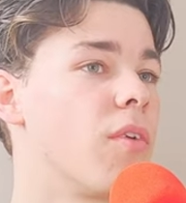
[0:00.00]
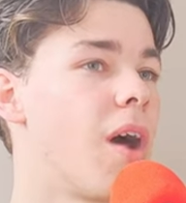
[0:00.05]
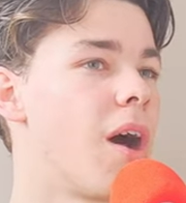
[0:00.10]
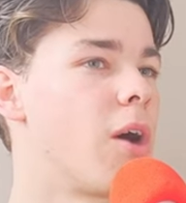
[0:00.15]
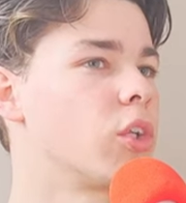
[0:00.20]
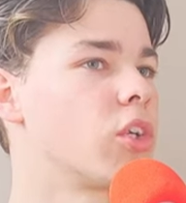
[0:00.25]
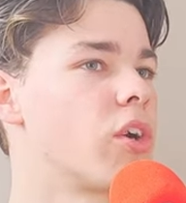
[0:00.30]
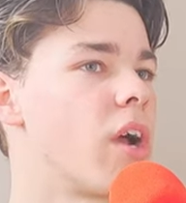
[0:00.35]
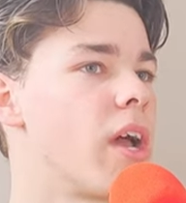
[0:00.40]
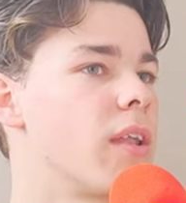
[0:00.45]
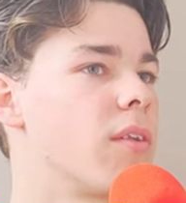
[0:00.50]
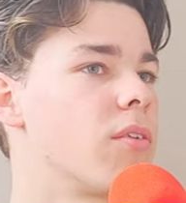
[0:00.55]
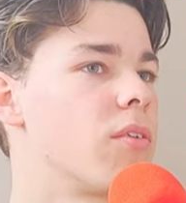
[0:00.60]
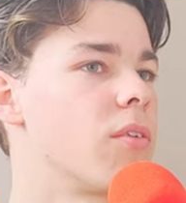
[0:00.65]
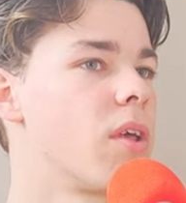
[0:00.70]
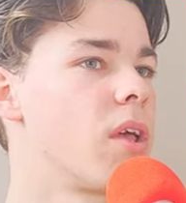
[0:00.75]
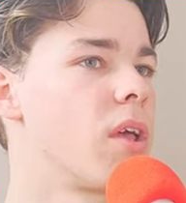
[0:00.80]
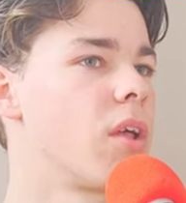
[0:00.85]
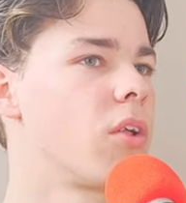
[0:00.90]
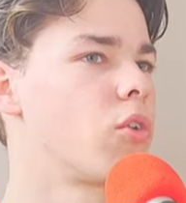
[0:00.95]
I'll try and
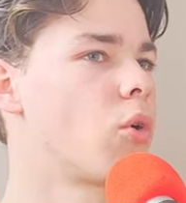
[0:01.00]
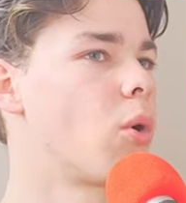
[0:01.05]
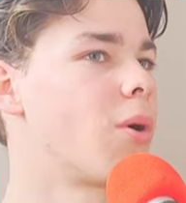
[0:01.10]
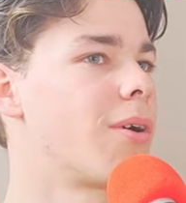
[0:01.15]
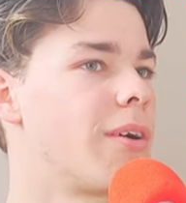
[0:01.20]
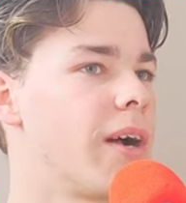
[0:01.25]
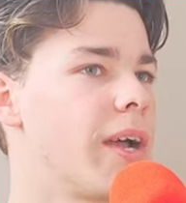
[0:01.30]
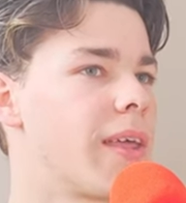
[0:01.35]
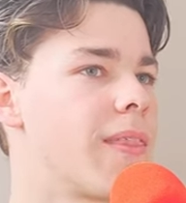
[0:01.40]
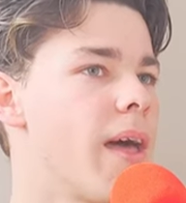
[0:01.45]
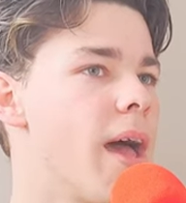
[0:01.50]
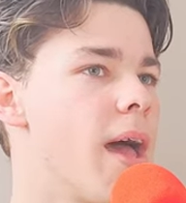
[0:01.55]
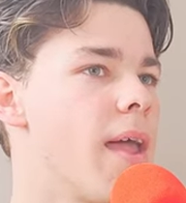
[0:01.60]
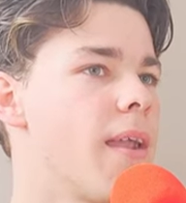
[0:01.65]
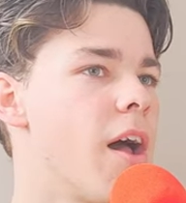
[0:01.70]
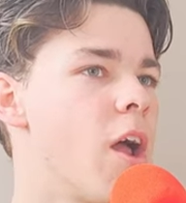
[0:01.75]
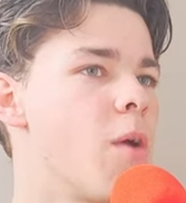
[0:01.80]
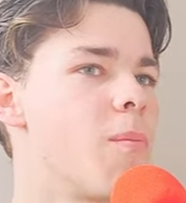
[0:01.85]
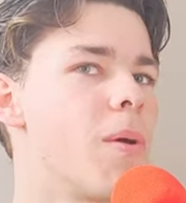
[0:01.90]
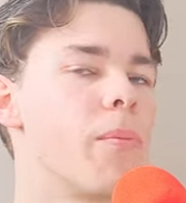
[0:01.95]
talk like that.
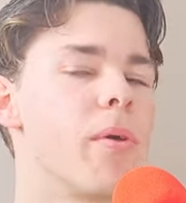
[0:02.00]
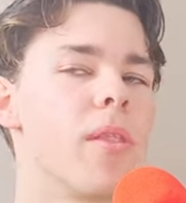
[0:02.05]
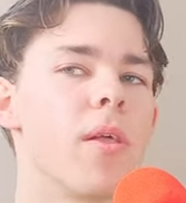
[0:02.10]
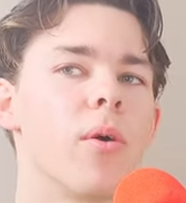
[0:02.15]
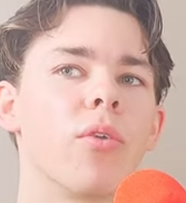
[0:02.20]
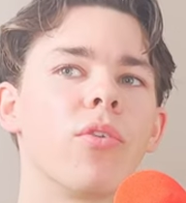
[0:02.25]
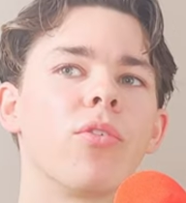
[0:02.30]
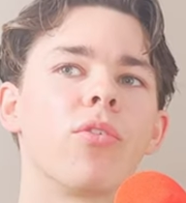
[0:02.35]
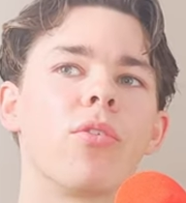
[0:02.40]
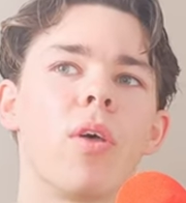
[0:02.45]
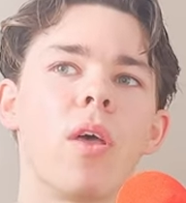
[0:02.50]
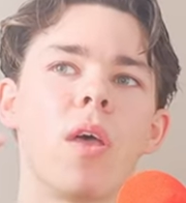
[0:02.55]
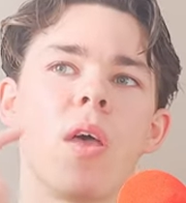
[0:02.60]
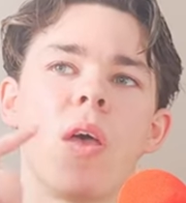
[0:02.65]
I remember there was